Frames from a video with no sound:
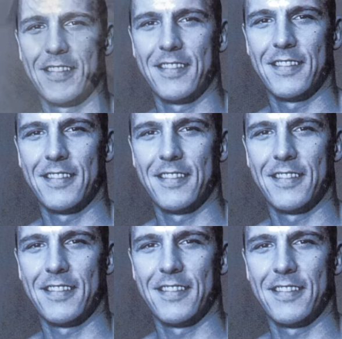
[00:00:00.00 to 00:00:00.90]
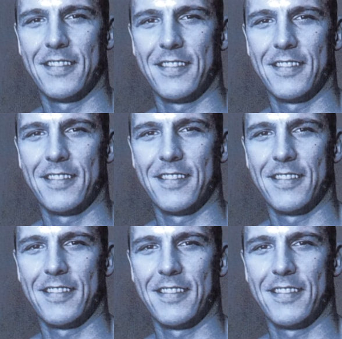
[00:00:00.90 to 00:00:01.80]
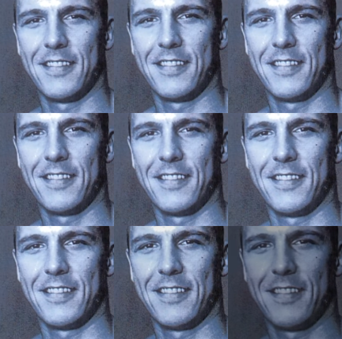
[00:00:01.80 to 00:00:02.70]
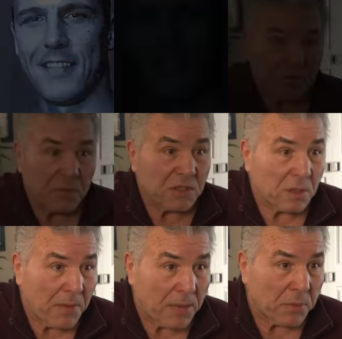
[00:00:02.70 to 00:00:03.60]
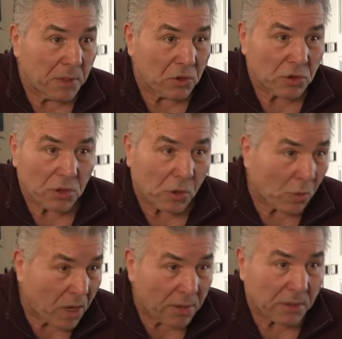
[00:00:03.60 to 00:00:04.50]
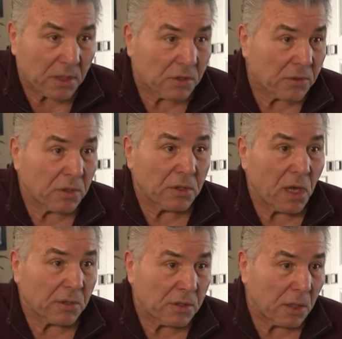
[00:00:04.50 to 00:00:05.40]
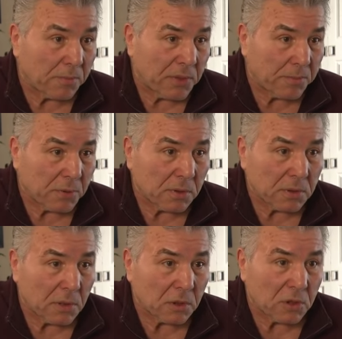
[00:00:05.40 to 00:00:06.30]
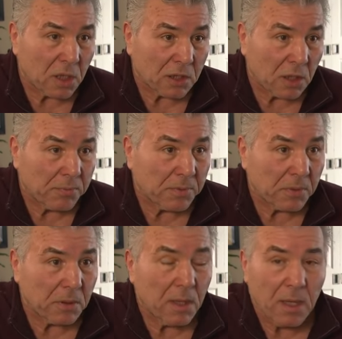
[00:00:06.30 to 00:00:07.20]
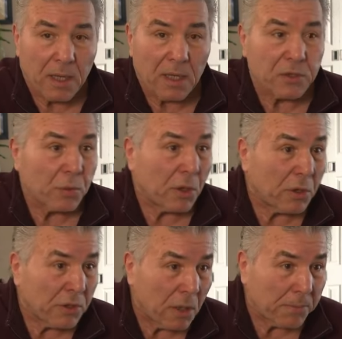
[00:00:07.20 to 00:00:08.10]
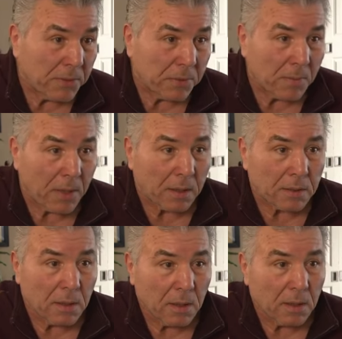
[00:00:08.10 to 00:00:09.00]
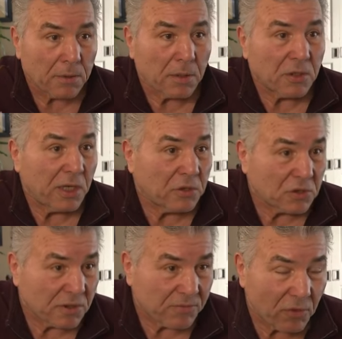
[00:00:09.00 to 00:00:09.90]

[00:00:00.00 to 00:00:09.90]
people can learn from. And it gives me some ammunition to go around the country to talk to young people, you know, talk to young people and to alert young people about the dangers of